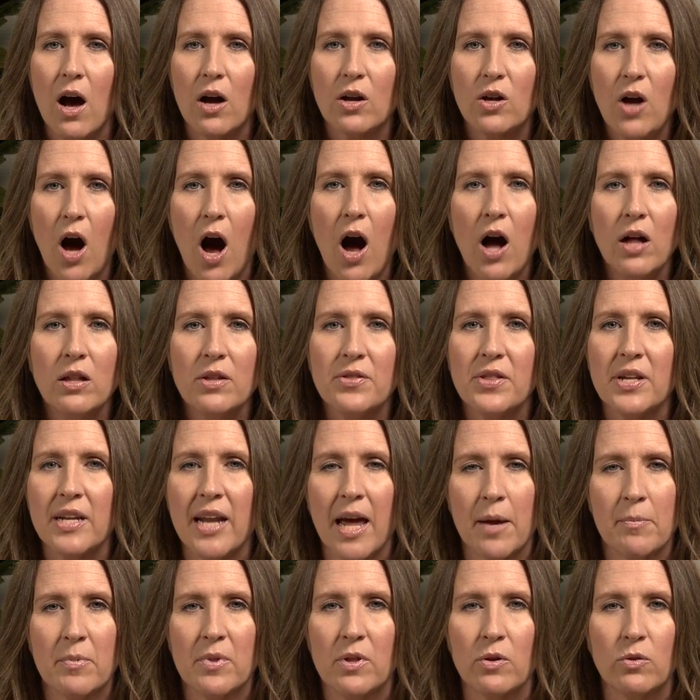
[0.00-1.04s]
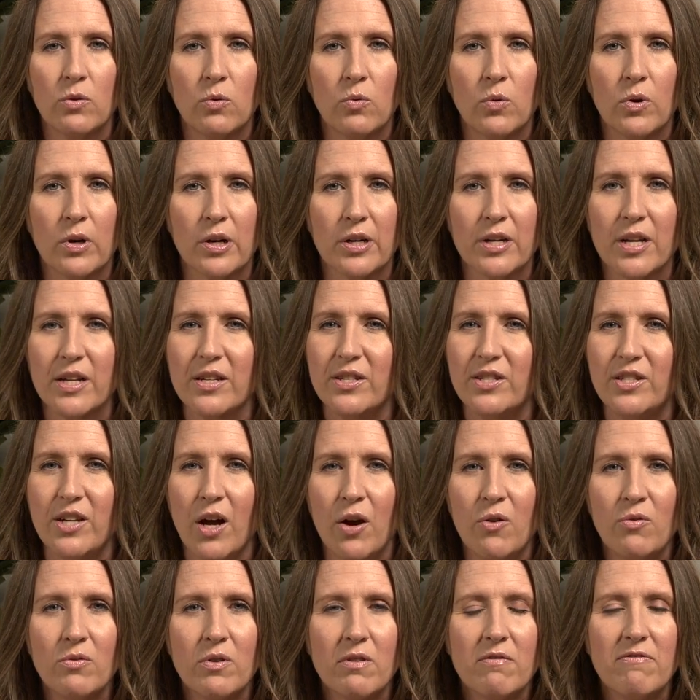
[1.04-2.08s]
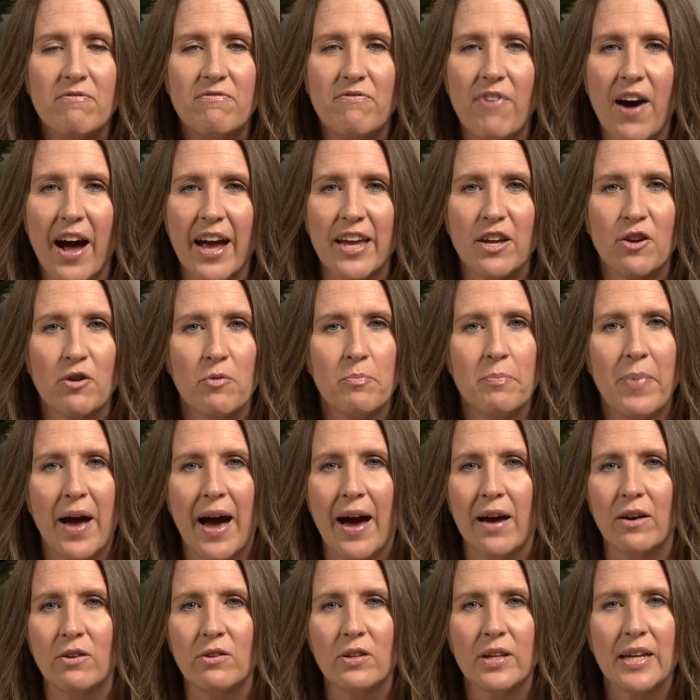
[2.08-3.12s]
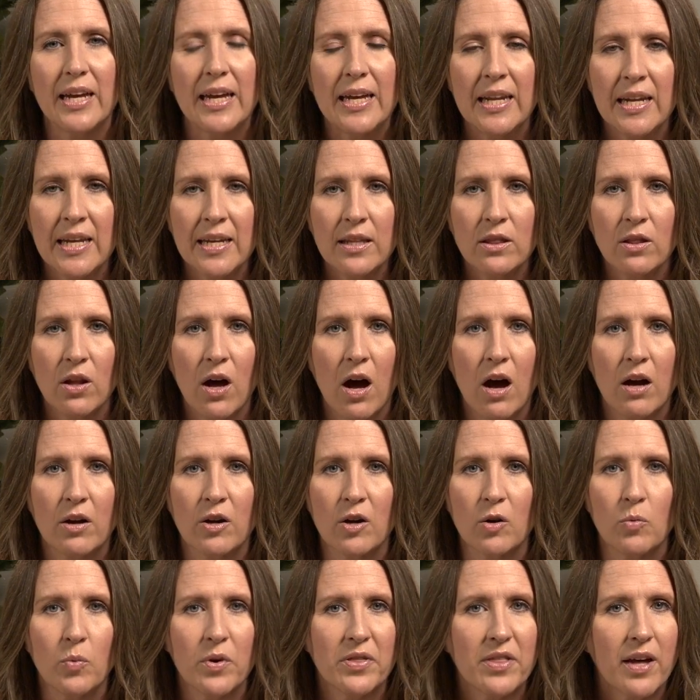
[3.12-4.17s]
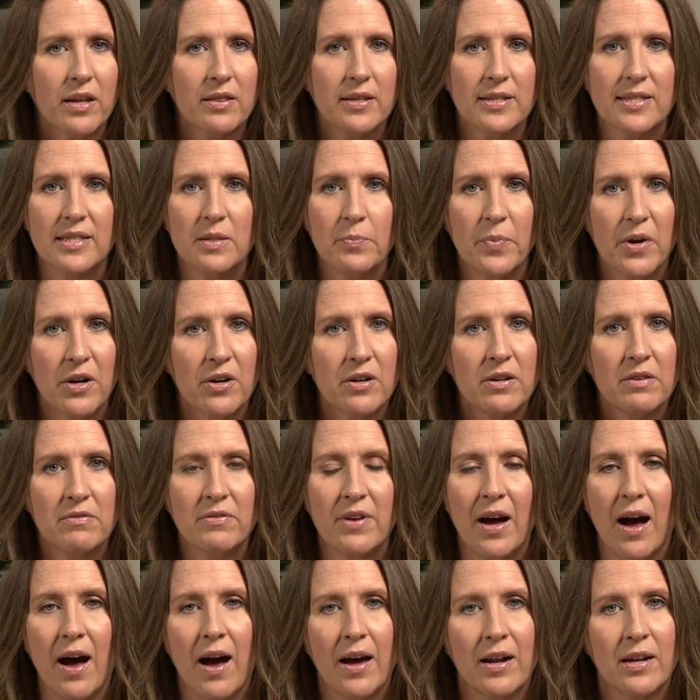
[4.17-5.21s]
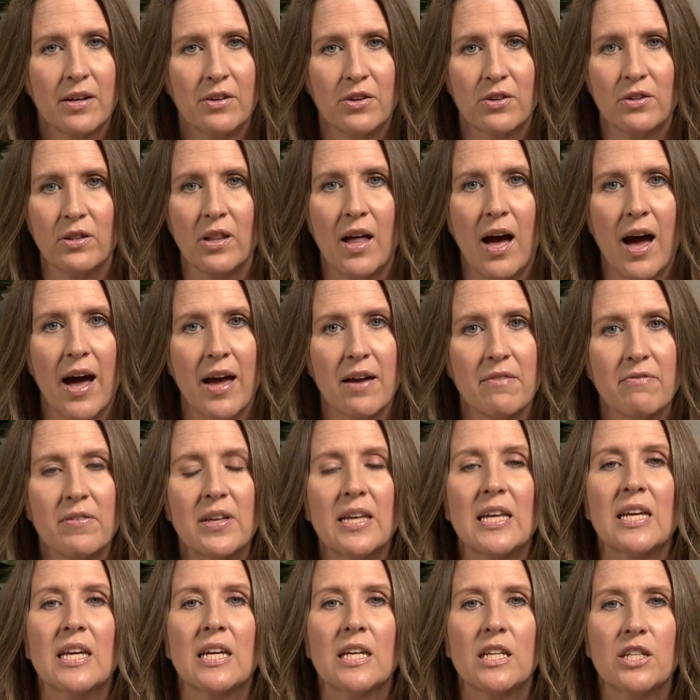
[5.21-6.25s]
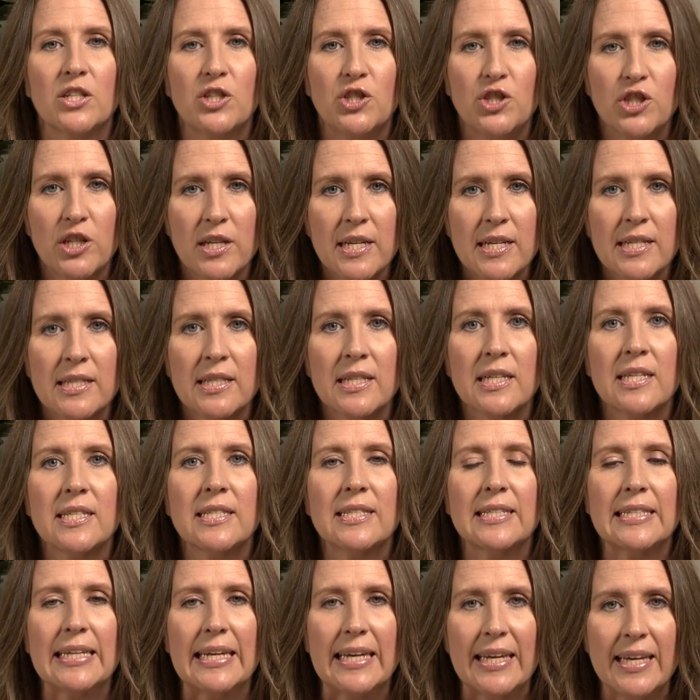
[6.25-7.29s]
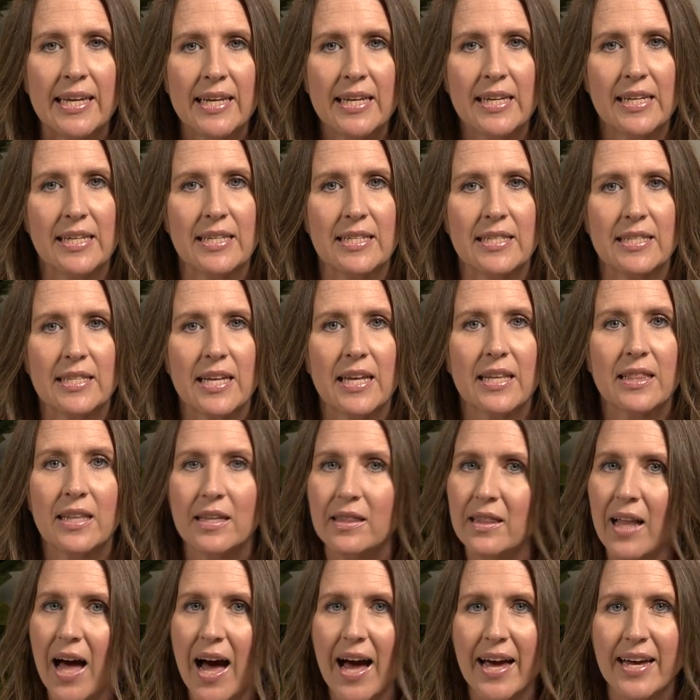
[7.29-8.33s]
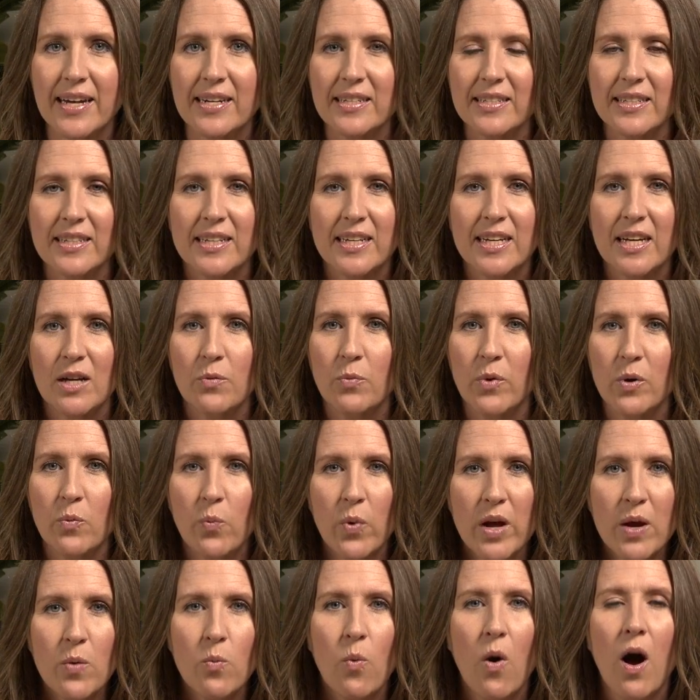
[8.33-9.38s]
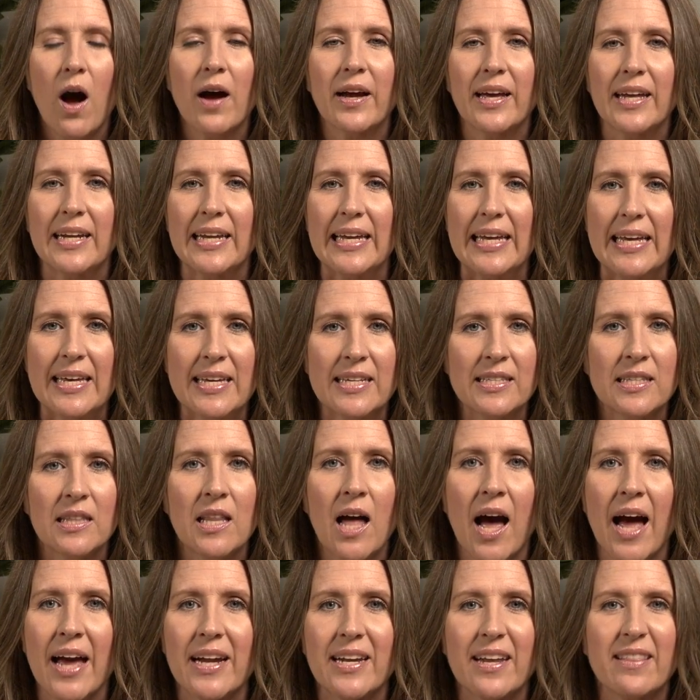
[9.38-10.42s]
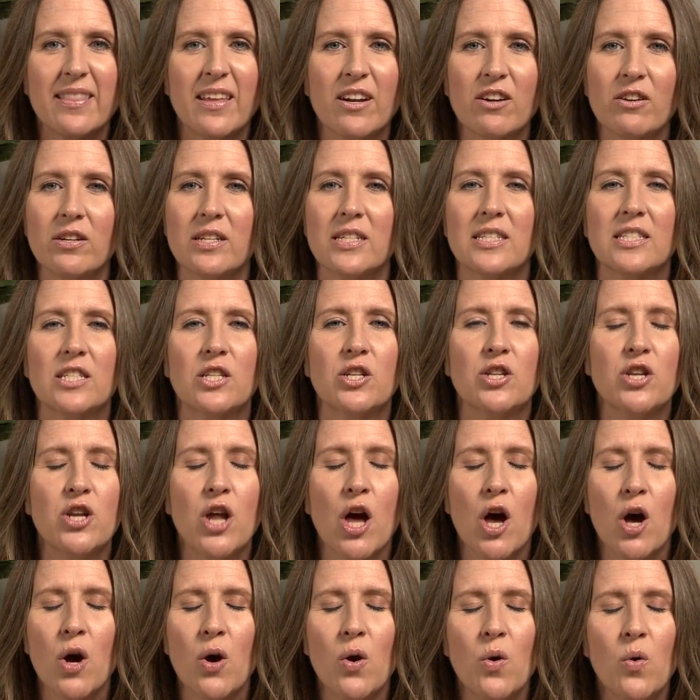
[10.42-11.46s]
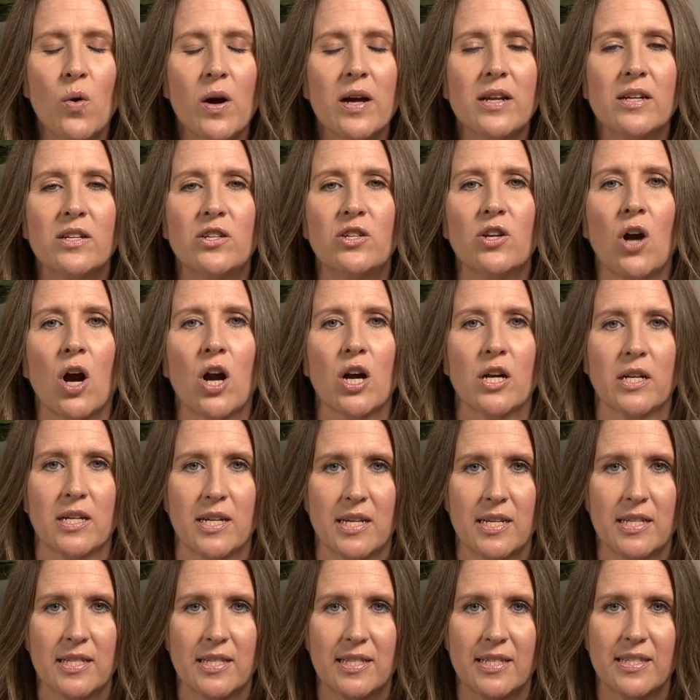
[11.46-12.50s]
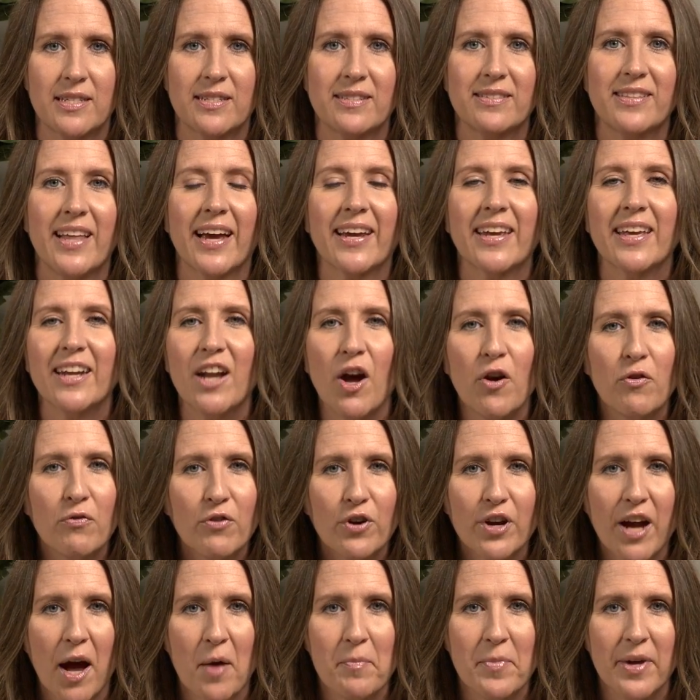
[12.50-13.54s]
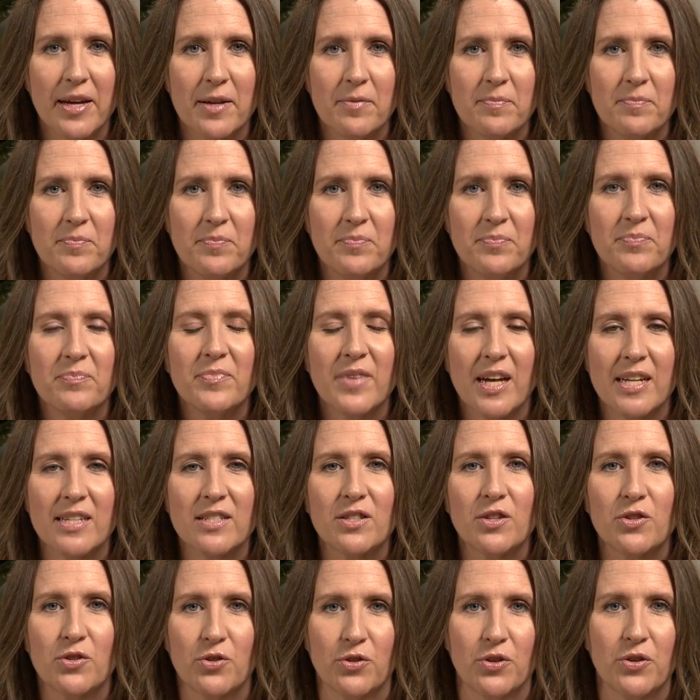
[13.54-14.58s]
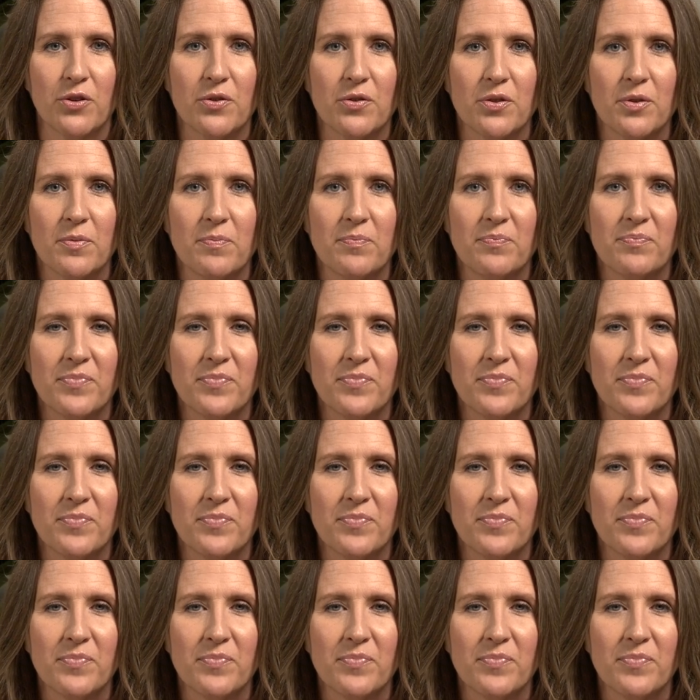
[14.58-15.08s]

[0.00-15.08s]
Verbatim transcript: Call on the name of the Lord. Don't fight your battle any longer without the Spirit of God in your life. Jesus is the light. When we walk in His light, there is no darkness that can overcome it. That's the truth.